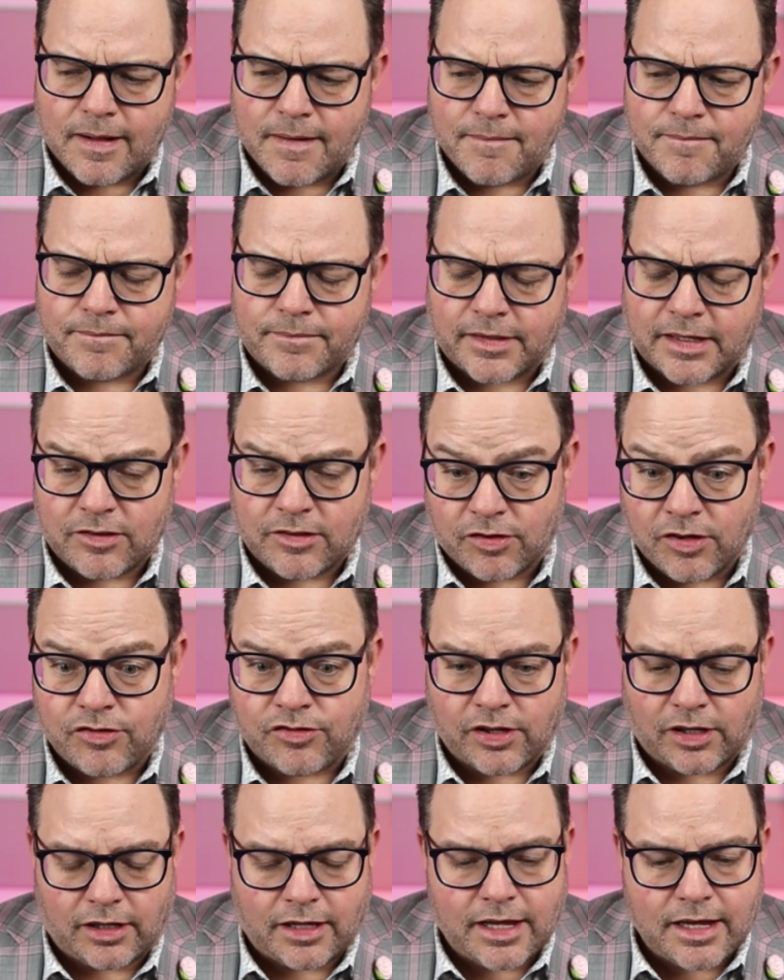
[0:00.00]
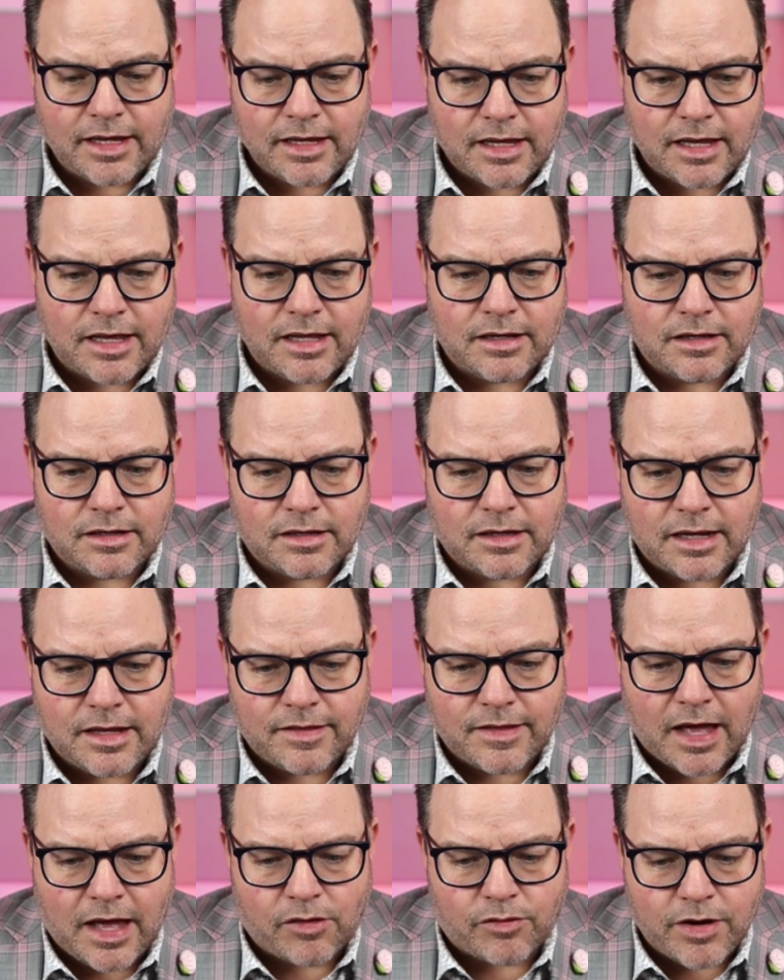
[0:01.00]
consistently in
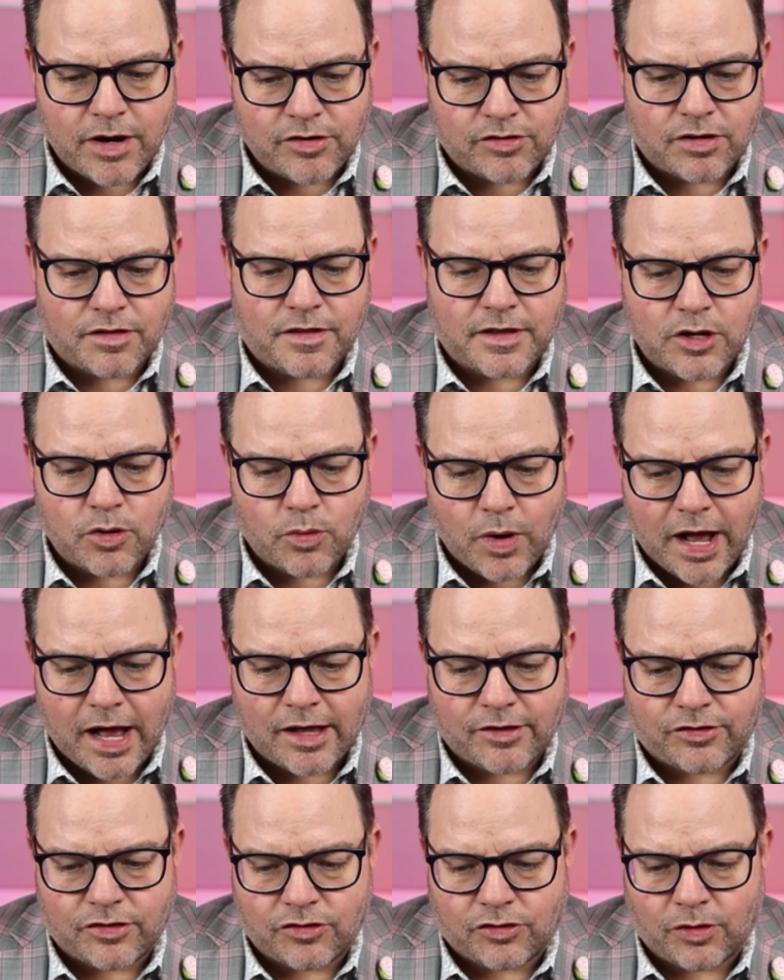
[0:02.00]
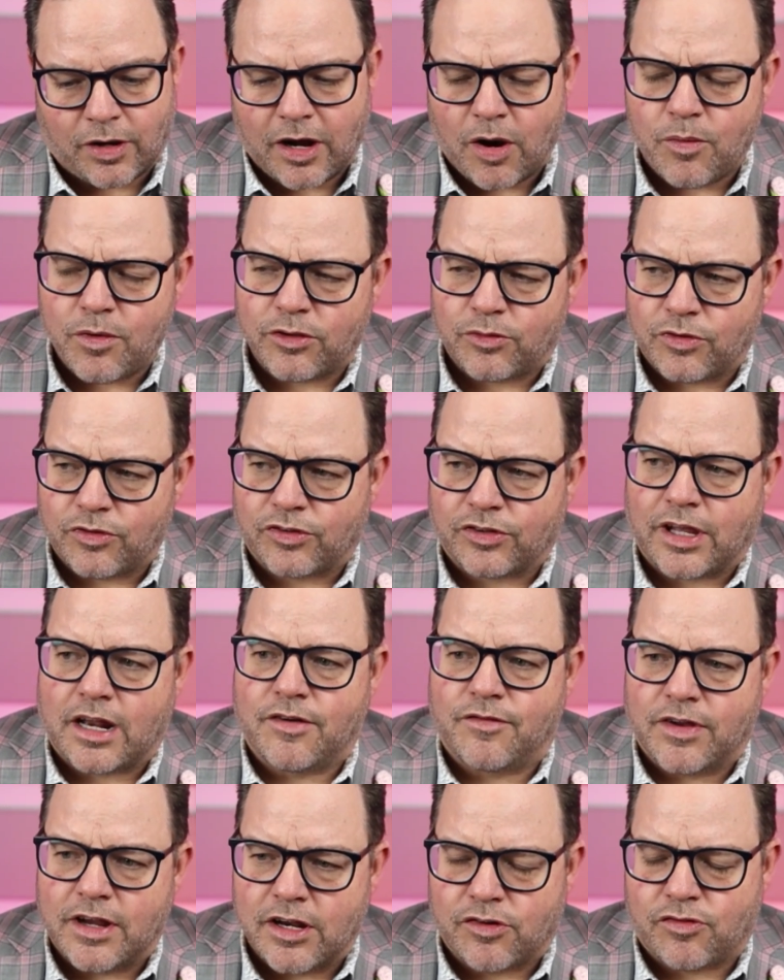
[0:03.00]
that region of the US. And so I always was kind of
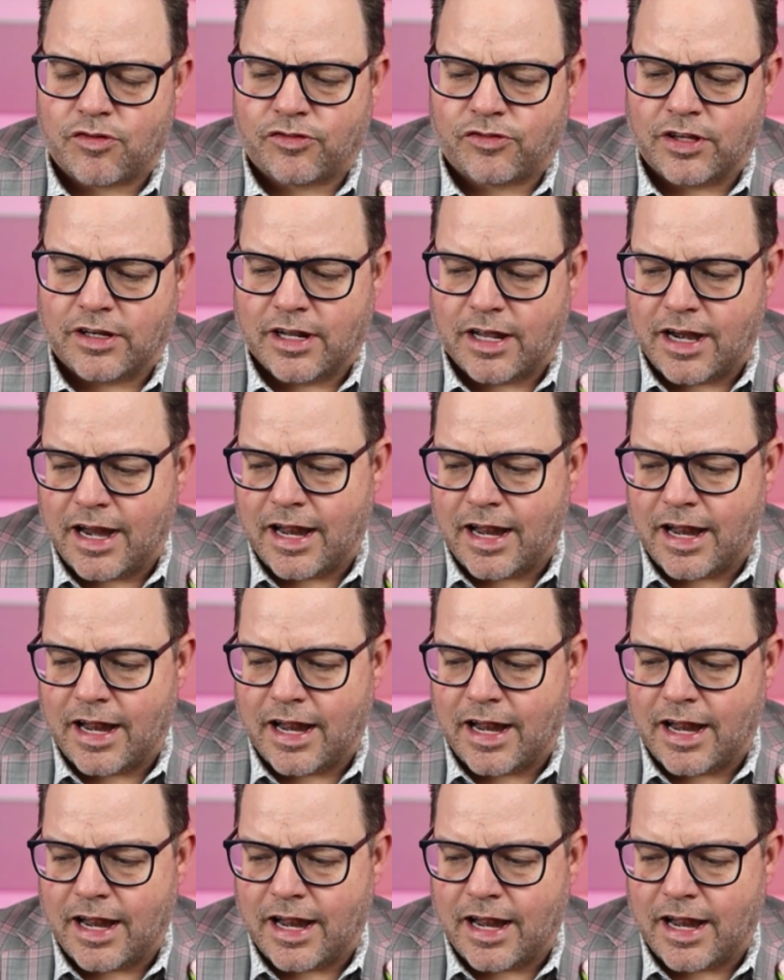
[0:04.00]
interested in it.